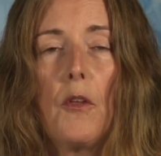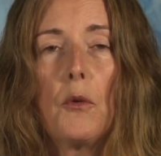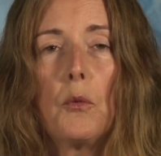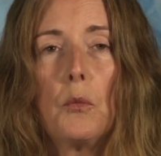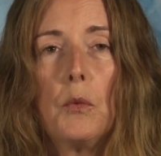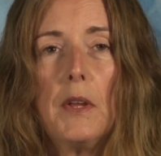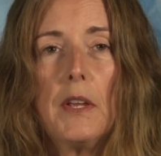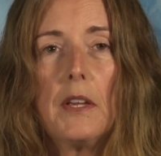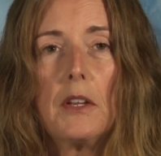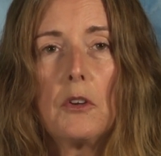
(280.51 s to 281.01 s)

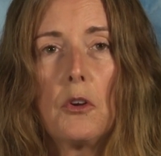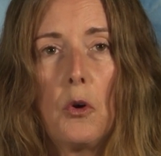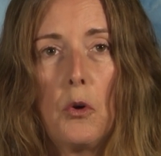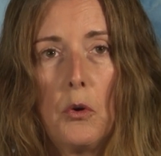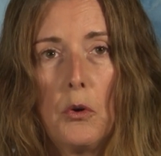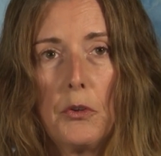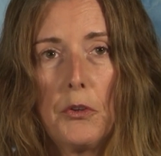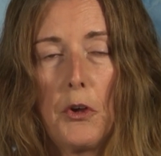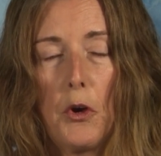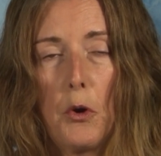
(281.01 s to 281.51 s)
We can
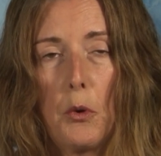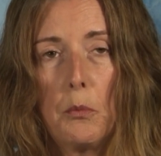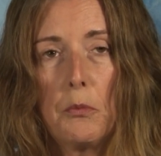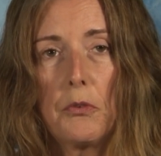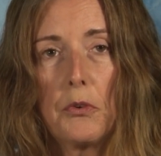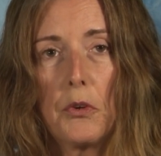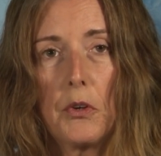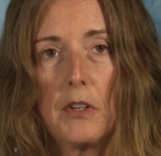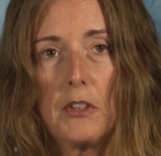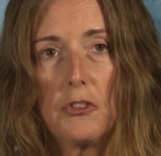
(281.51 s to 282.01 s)
hold hope
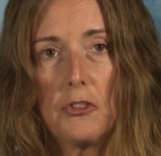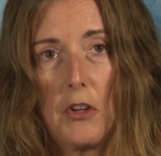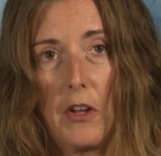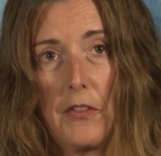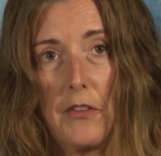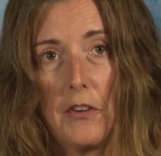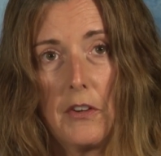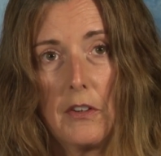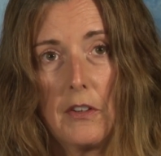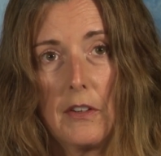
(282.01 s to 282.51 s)
for each
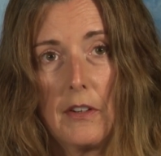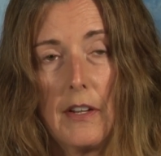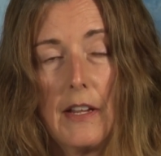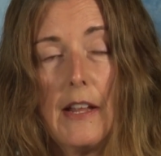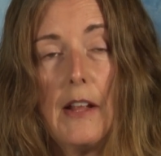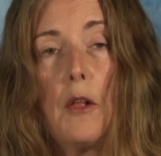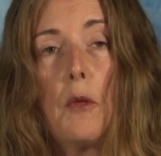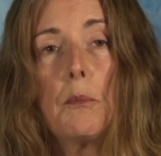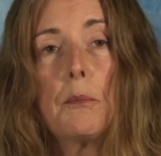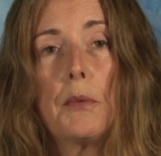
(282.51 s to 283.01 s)
other,
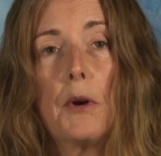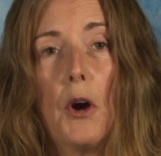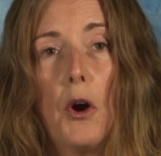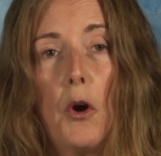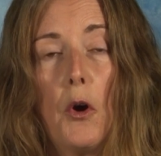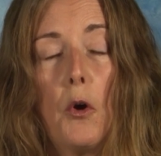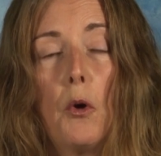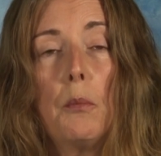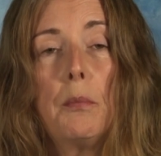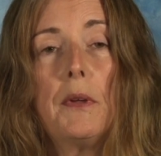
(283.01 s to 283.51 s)
but
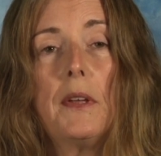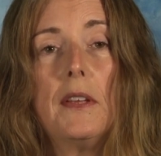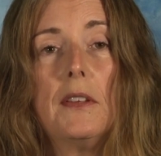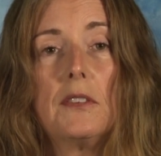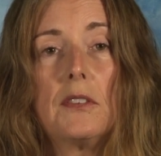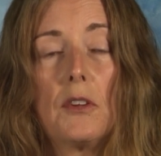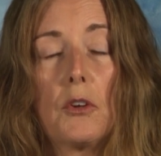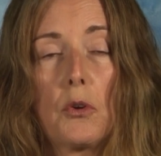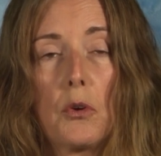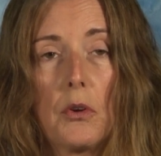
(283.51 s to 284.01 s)
hope
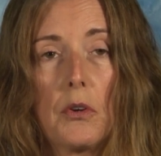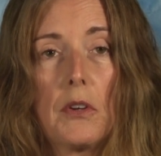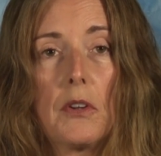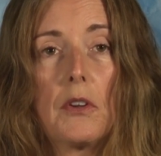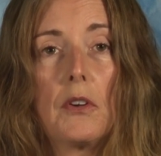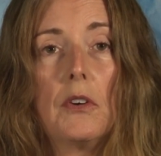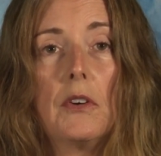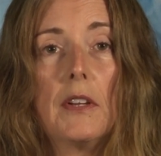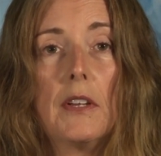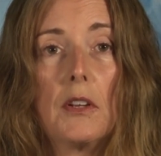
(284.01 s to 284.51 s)
is a
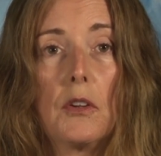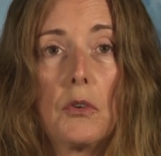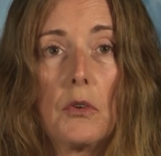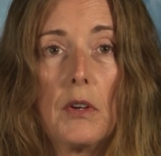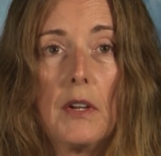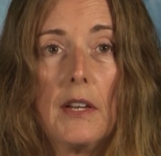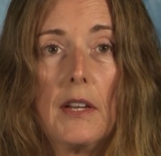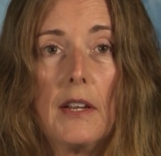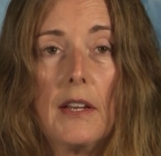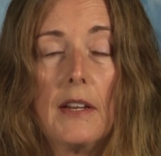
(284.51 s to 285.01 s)
critical
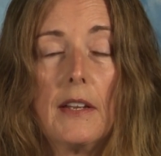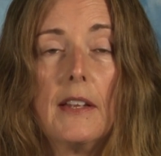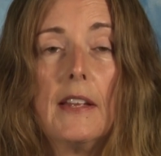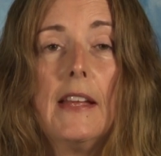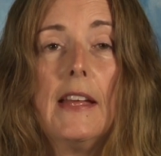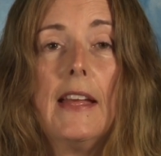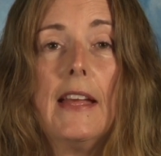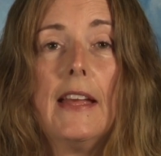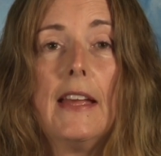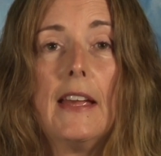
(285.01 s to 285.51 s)
ingredient
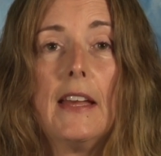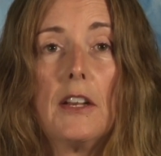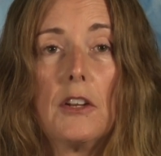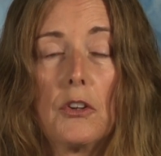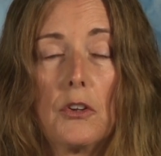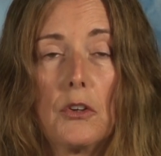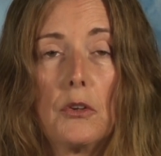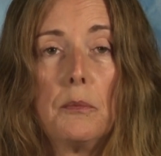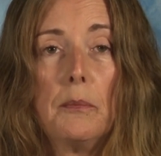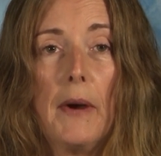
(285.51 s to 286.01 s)
in a
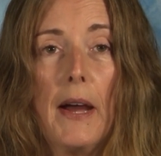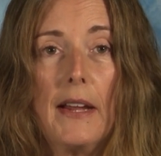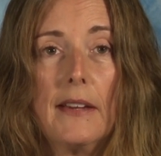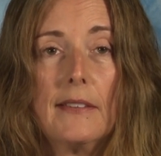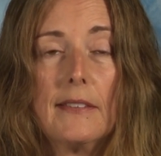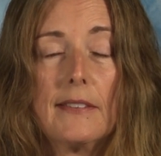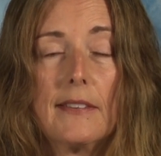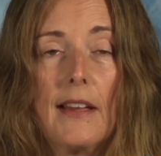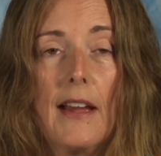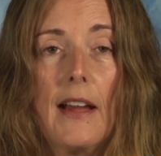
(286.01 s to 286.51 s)
good
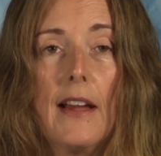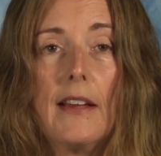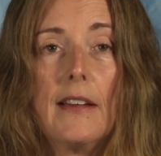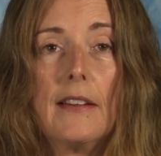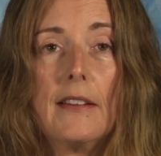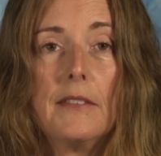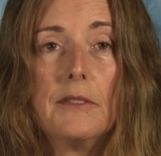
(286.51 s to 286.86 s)
mindset.